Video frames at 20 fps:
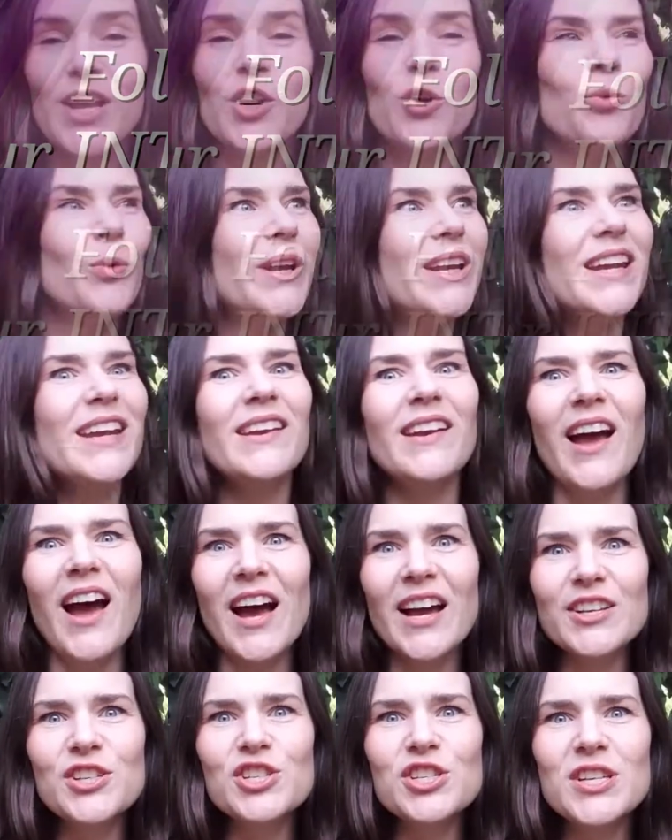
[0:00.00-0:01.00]
We get
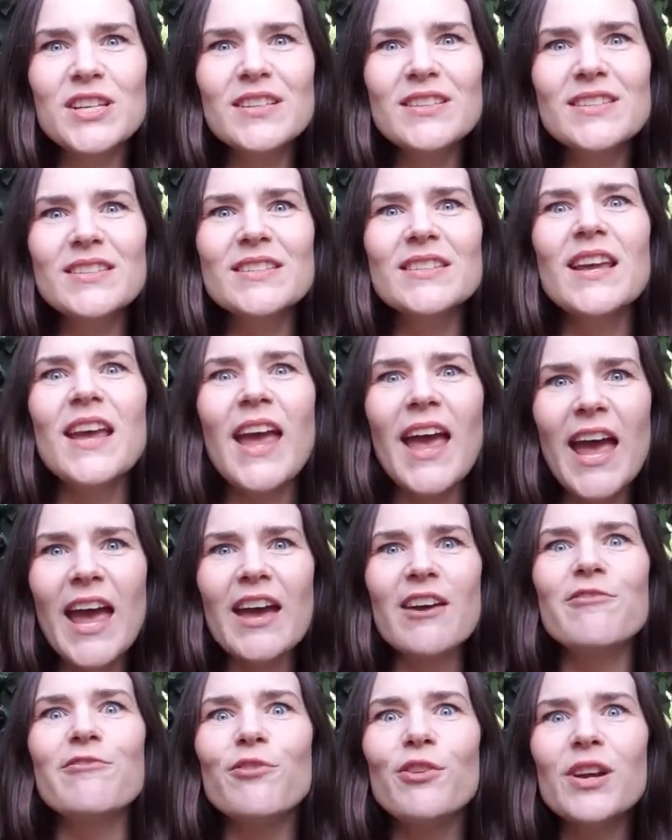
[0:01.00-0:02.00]
hunches
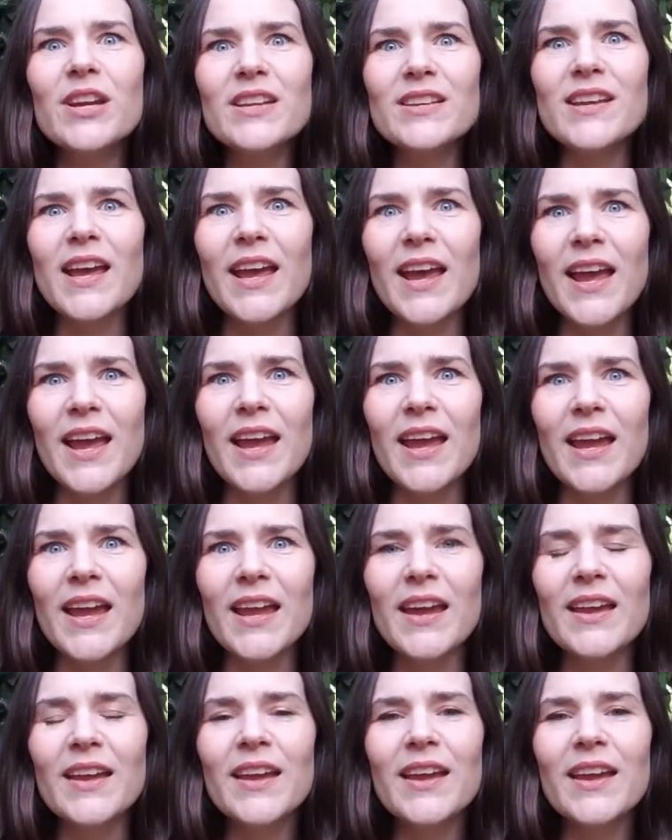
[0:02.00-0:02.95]
every day.